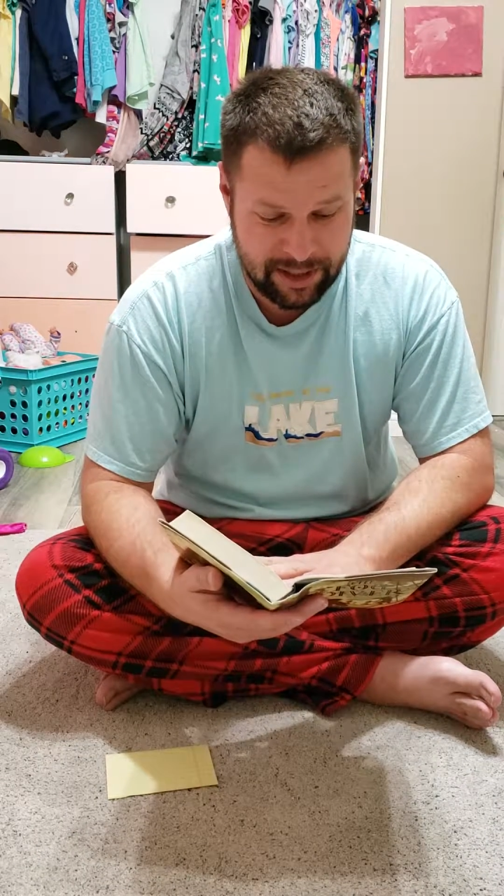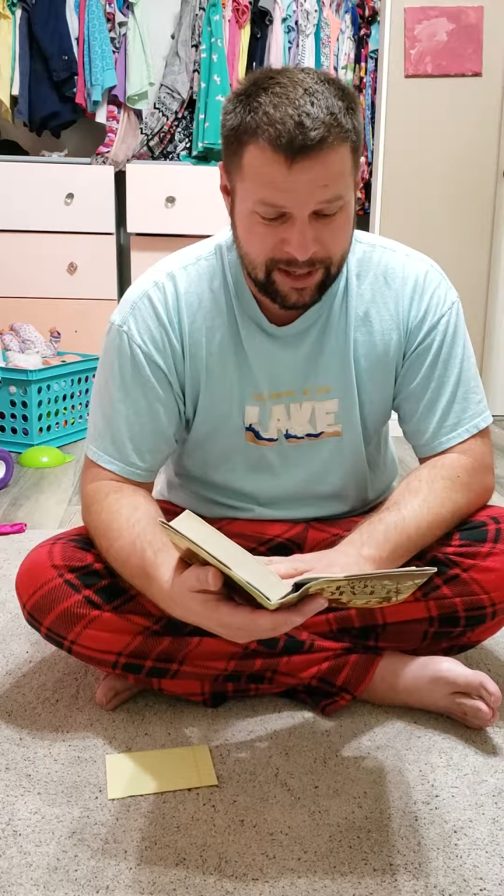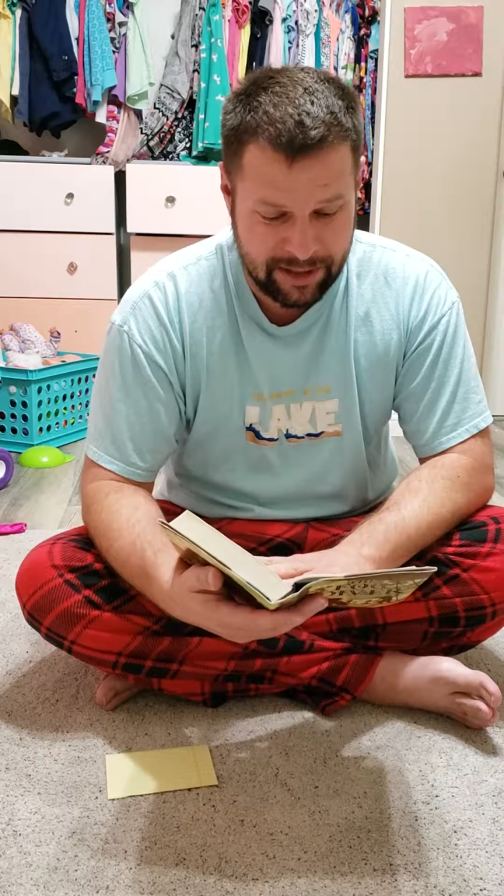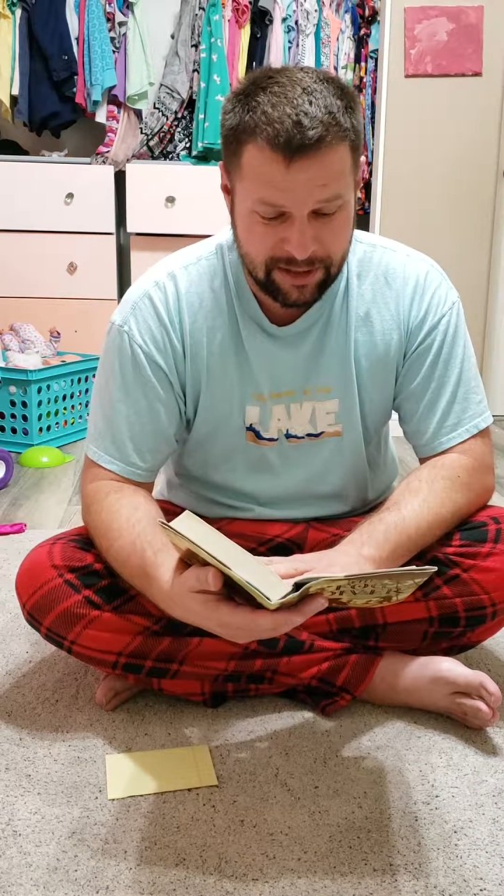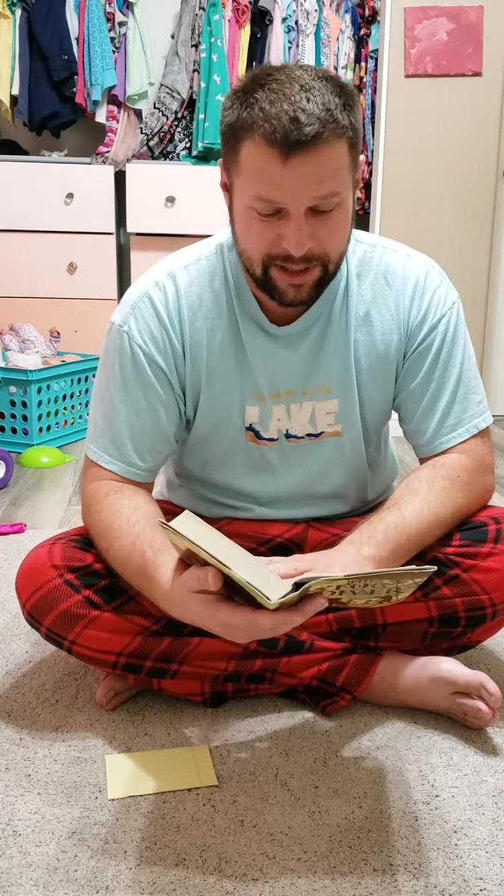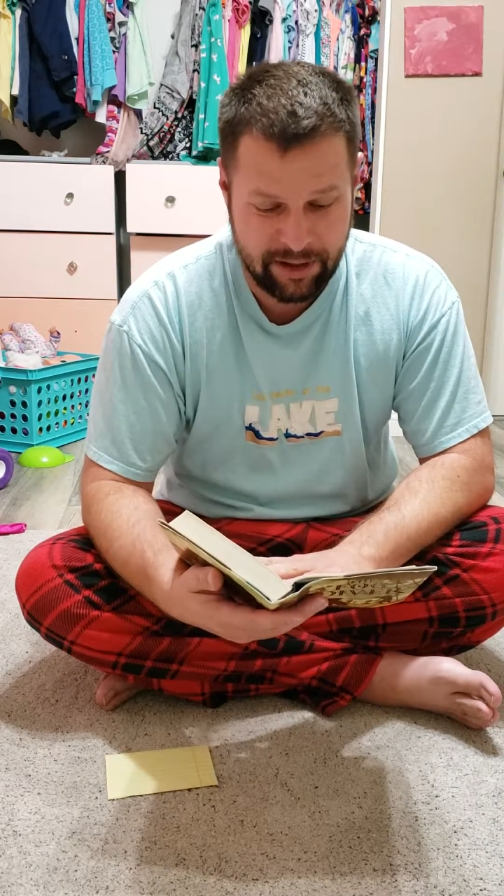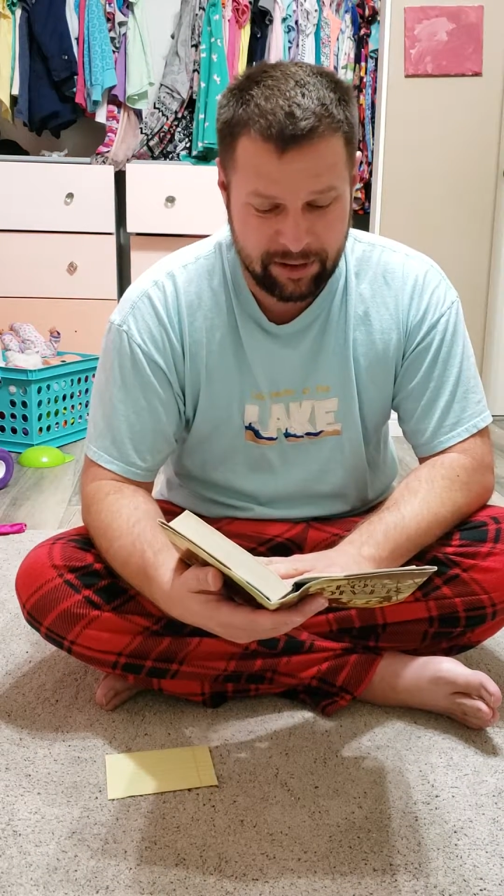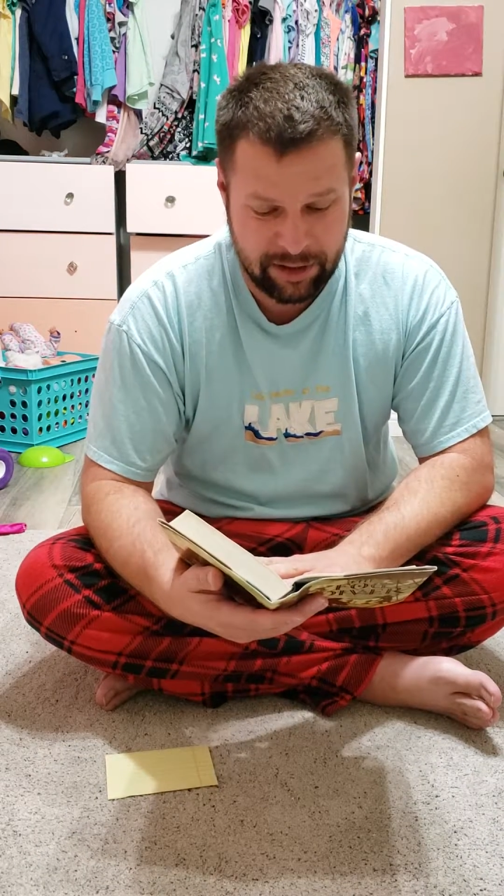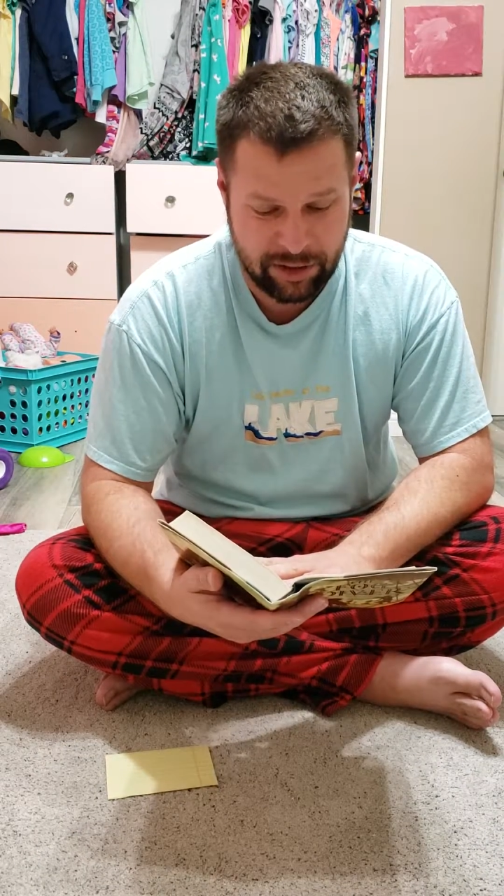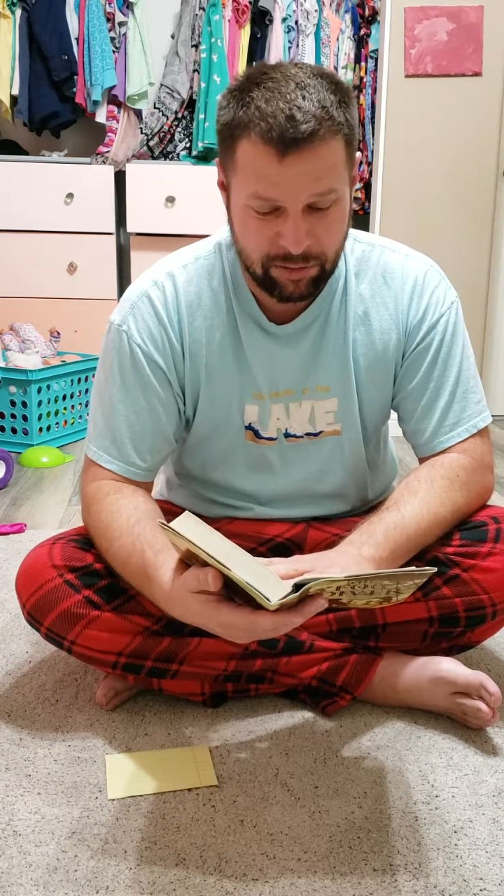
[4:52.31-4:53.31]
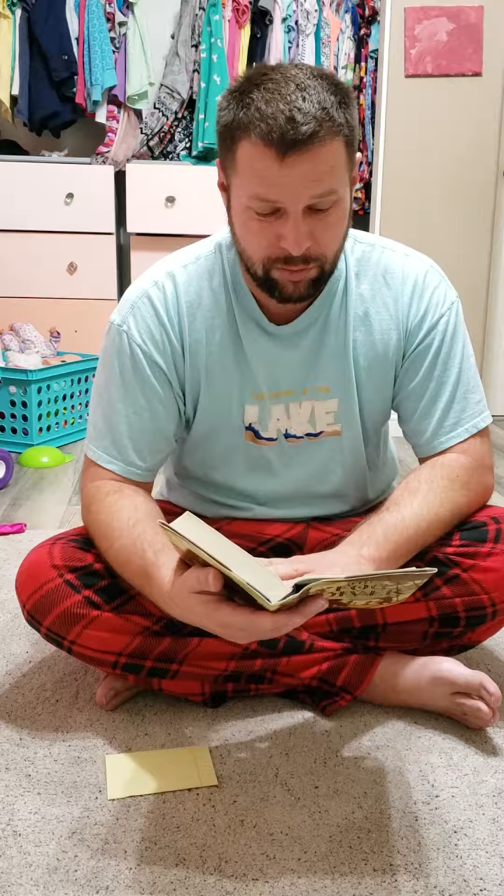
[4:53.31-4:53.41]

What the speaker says: E had scared us